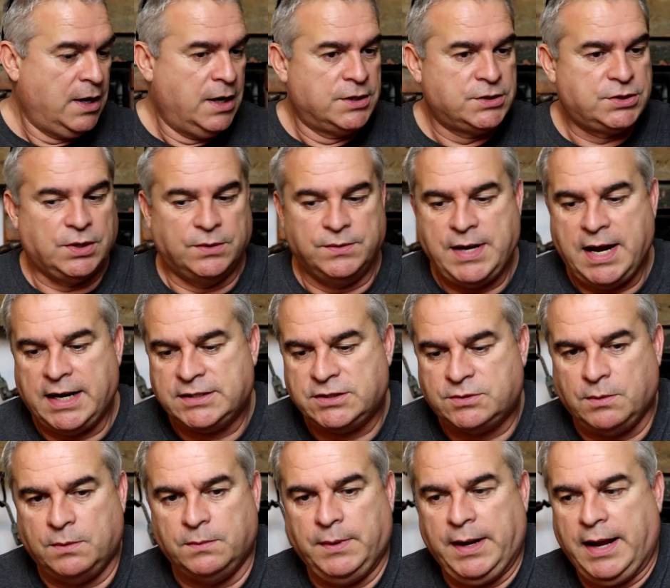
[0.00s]
So
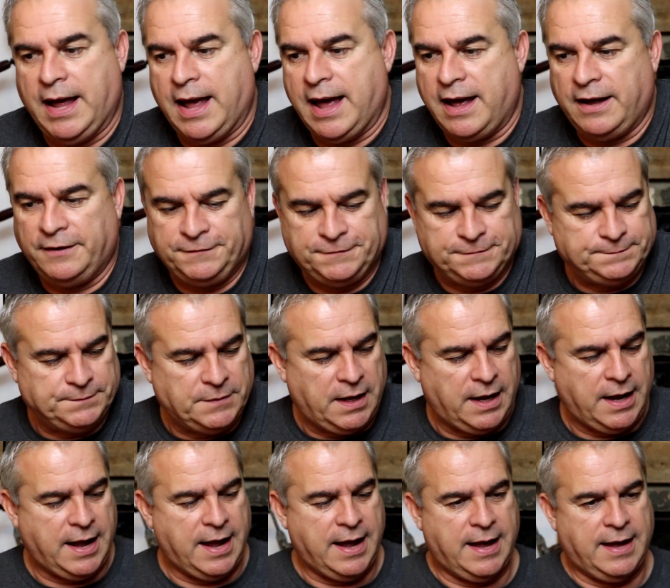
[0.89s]
next what we have,
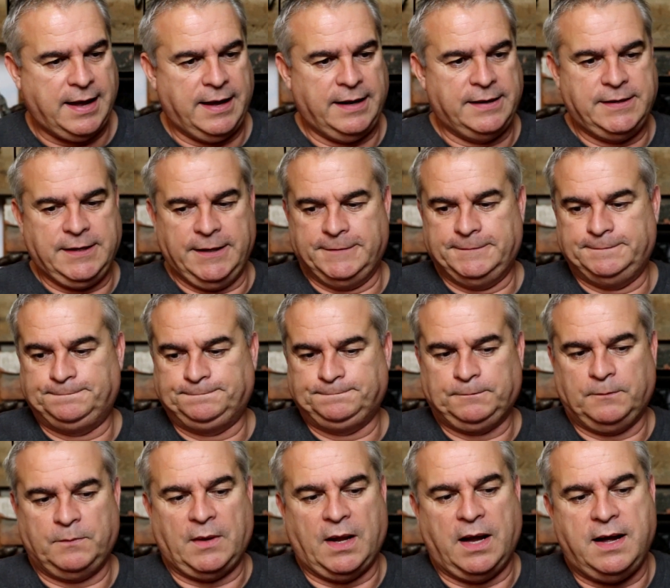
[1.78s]
and
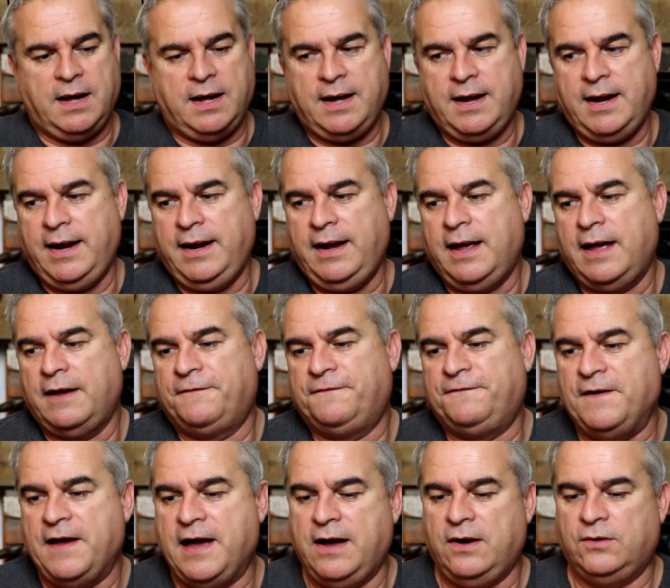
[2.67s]
I have
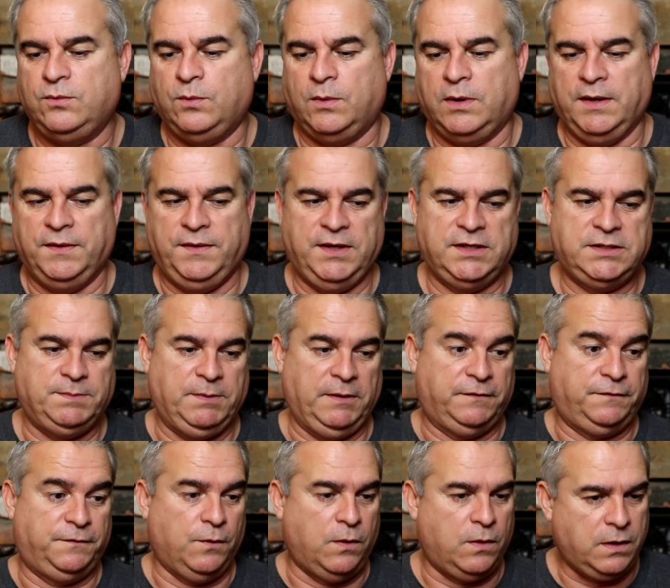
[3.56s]
found one of these
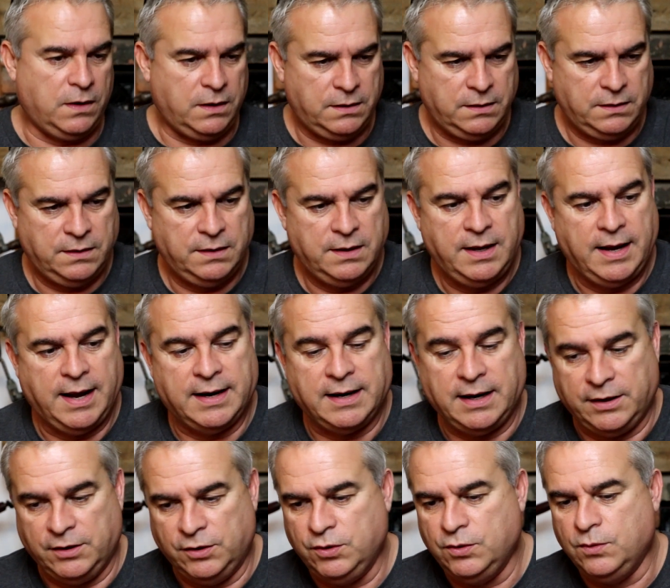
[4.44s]
before,
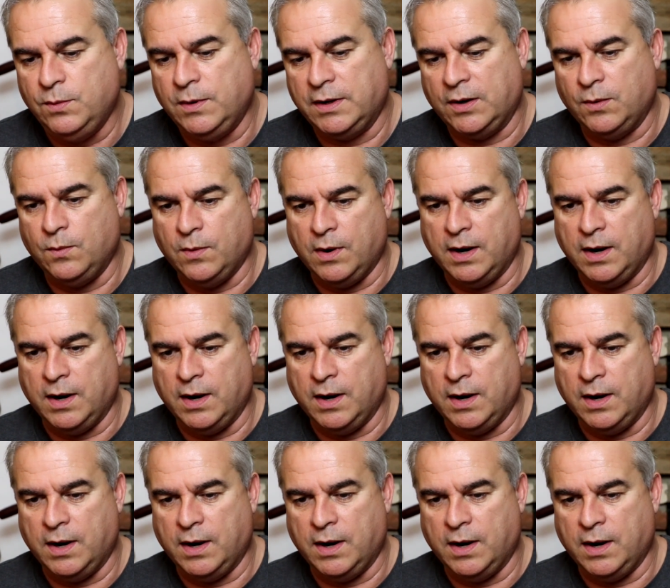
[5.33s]
and I knew what it